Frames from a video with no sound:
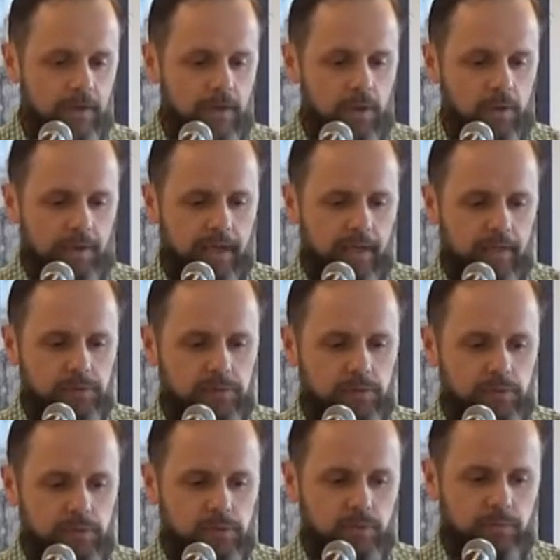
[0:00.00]
Okay,
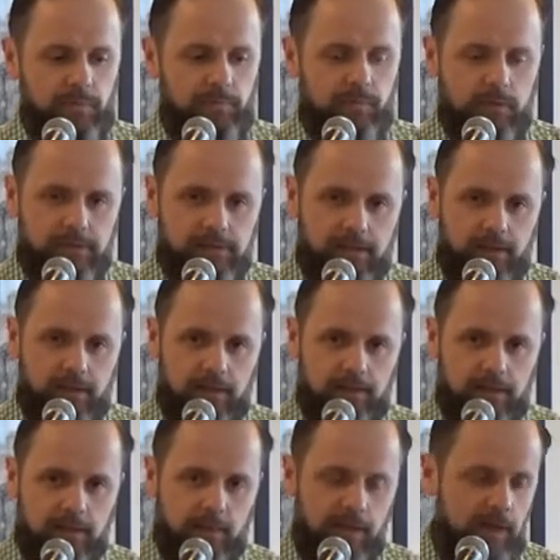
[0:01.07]
so we've looked at a
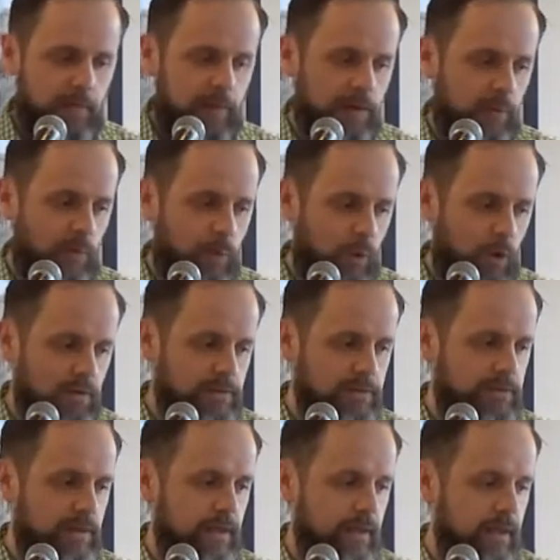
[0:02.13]
little bit about
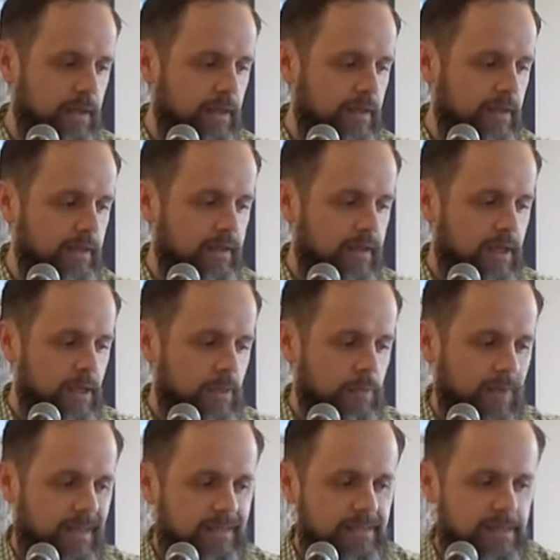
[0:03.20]
what
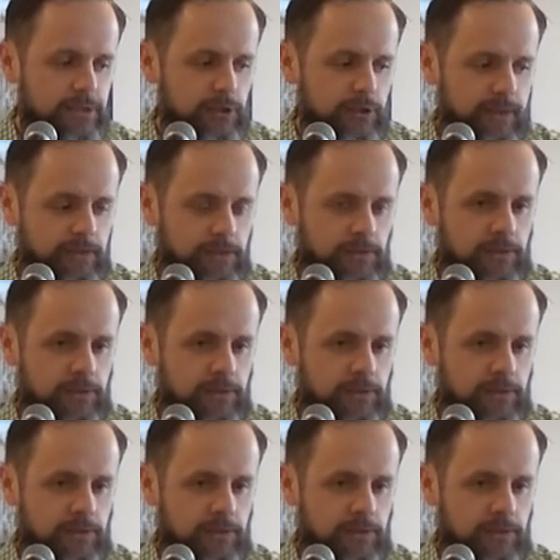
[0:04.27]
meditation is.